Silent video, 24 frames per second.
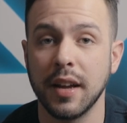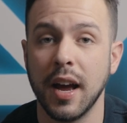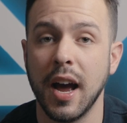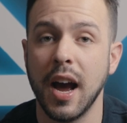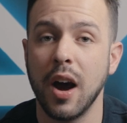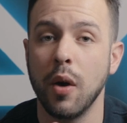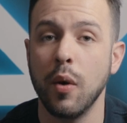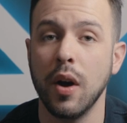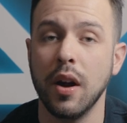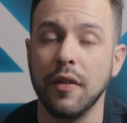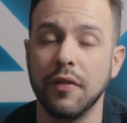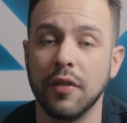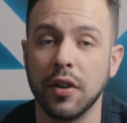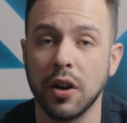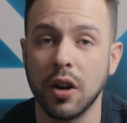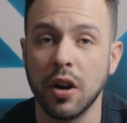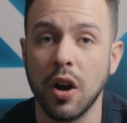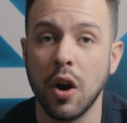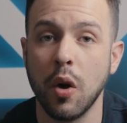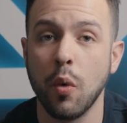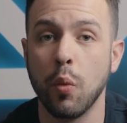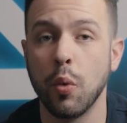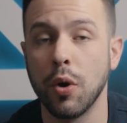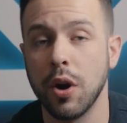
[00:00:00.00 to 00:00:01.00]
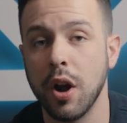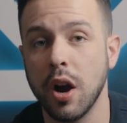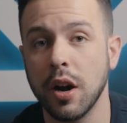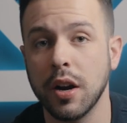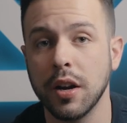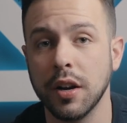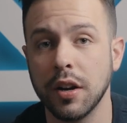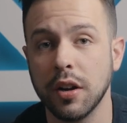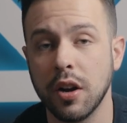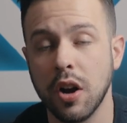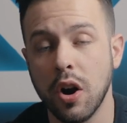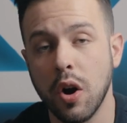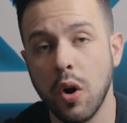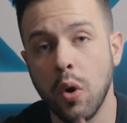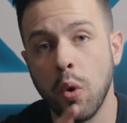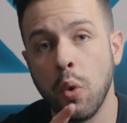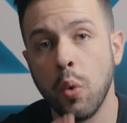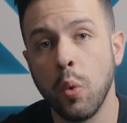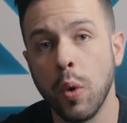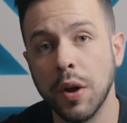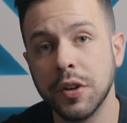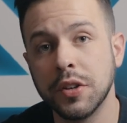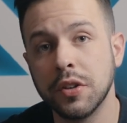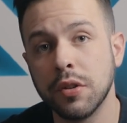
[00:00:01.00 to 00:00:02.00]
However, we're not gonna go
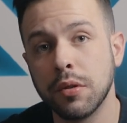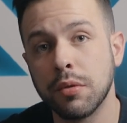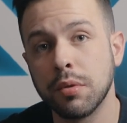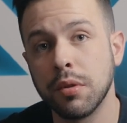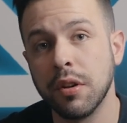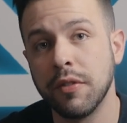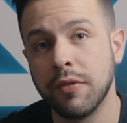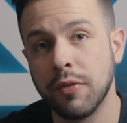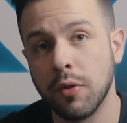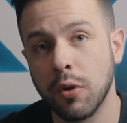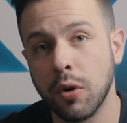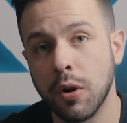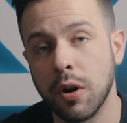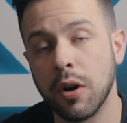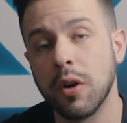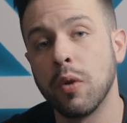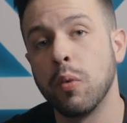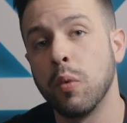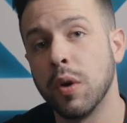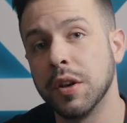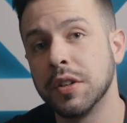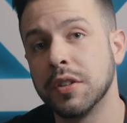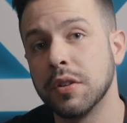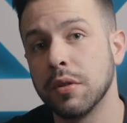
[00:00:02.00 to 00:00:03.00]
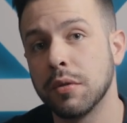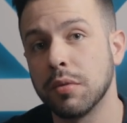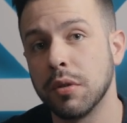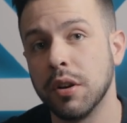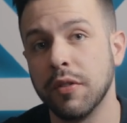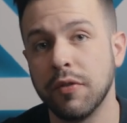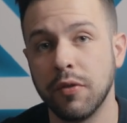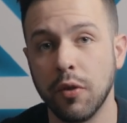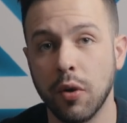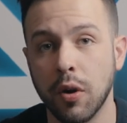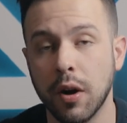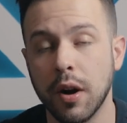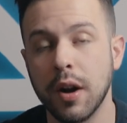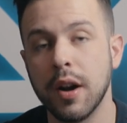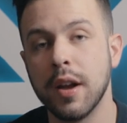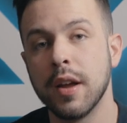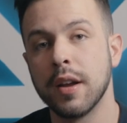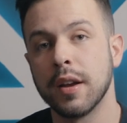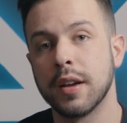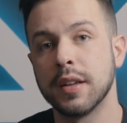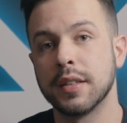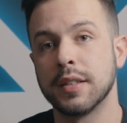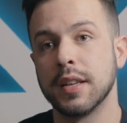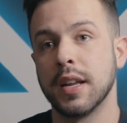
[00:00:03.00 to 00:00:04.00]
1, 2, 3, 4, 1, 2, 3, 4,
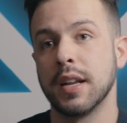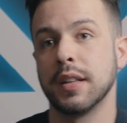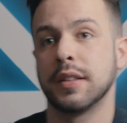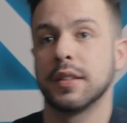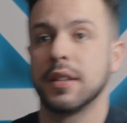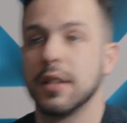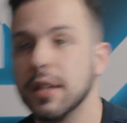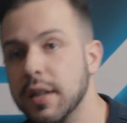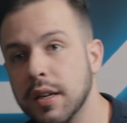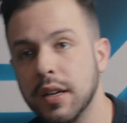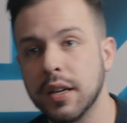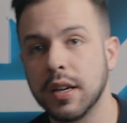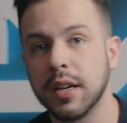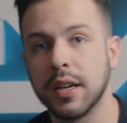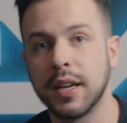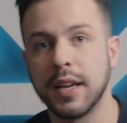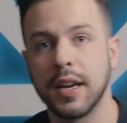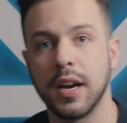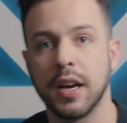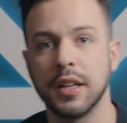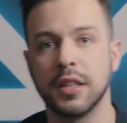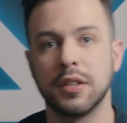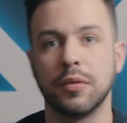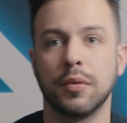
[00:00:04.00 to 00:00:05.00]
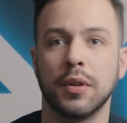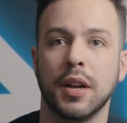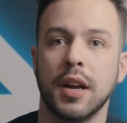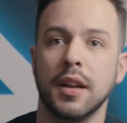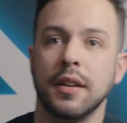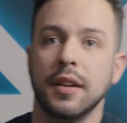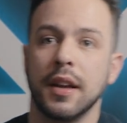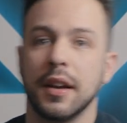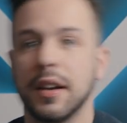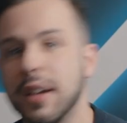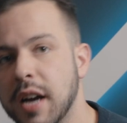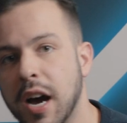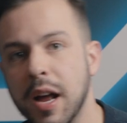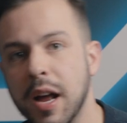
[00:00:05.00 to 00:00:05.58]
because then it's gonna cut to an end and